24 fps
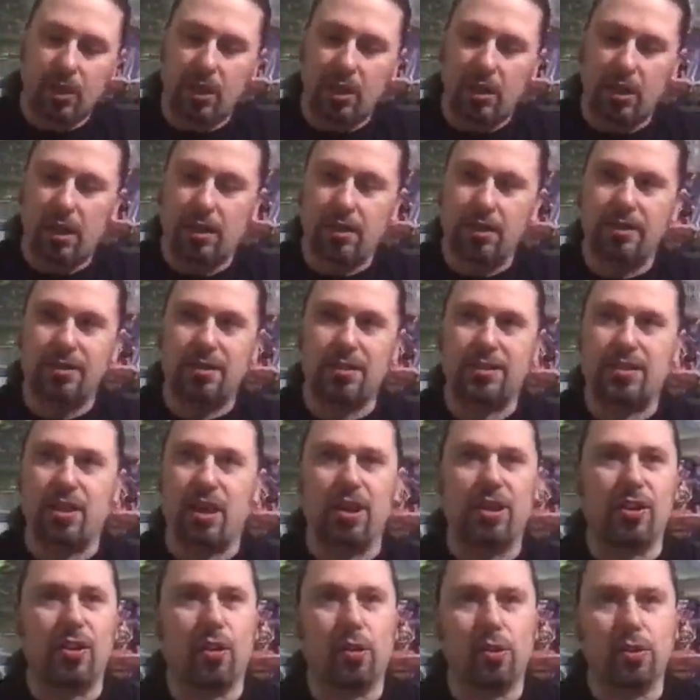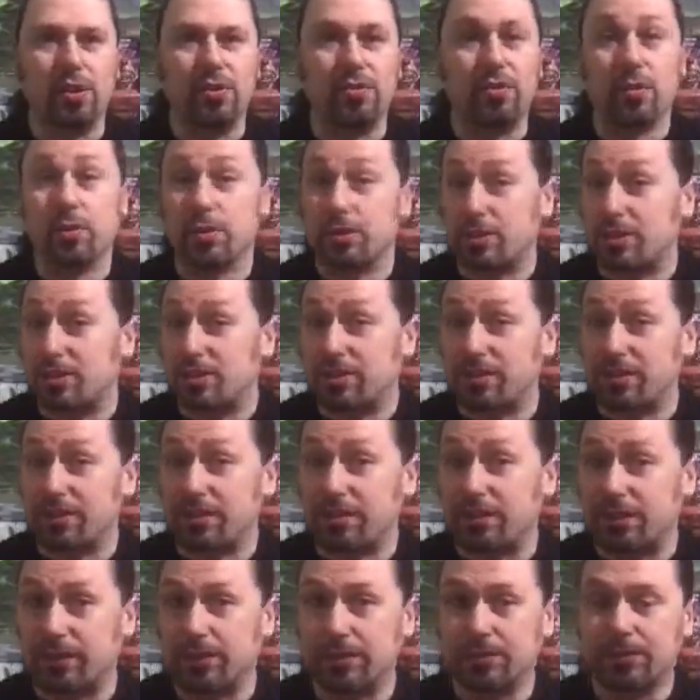Now uh, this is Unholy Forces of Evil.